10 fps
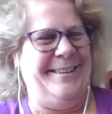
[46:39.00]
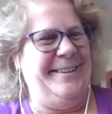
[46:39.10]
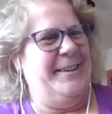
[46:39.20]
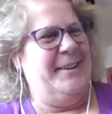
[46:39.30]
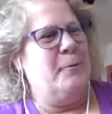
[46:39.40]

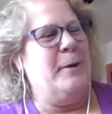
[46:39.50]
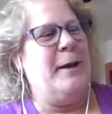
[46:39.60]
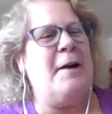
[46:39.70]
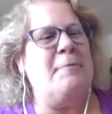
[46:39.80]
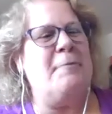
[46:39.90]

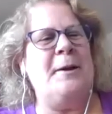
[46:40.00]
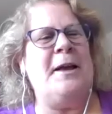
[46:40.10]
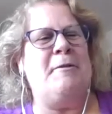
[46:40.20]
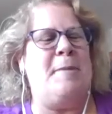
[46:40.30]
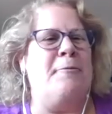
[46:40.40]
But we
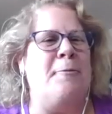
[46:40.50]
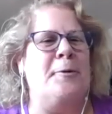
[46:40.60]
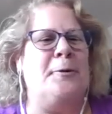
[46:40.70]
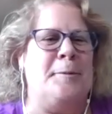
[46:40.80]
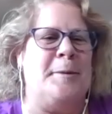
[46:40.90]
have about
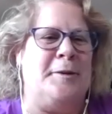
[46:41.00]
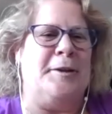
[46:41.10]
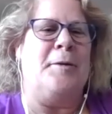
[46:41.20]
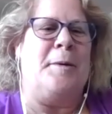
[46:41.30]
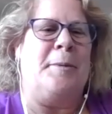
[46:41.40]
4 tournaments a
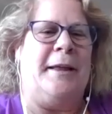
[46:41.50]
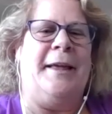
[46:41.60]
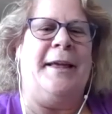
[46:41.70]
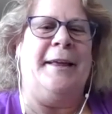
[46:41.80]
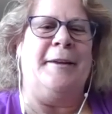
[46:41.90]
year we
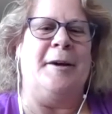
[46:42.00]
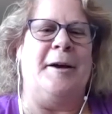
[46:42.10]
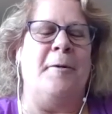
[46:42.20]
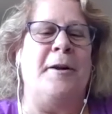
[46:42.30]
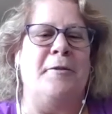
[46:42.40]
play, and
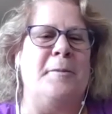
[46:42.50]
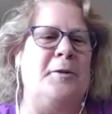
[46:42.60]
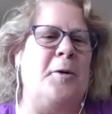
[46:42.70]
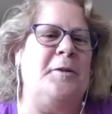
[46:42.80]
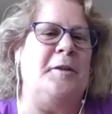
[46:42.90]
one of them is
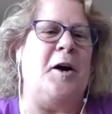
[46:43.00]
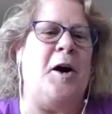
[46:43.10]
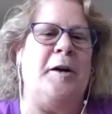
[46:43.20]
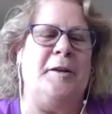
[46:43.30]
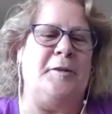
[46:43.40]
always in
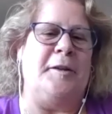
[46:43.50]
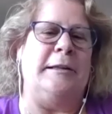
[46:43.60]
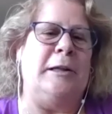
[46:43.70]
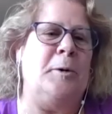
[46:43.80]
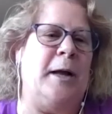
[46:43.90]
August
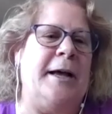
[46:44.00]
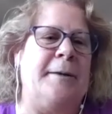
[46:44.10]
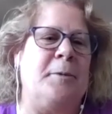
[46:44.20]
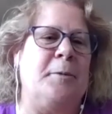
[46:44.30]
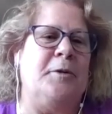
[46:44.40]
in
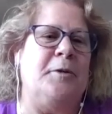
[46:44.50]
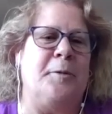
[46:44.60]
Lodi, which is of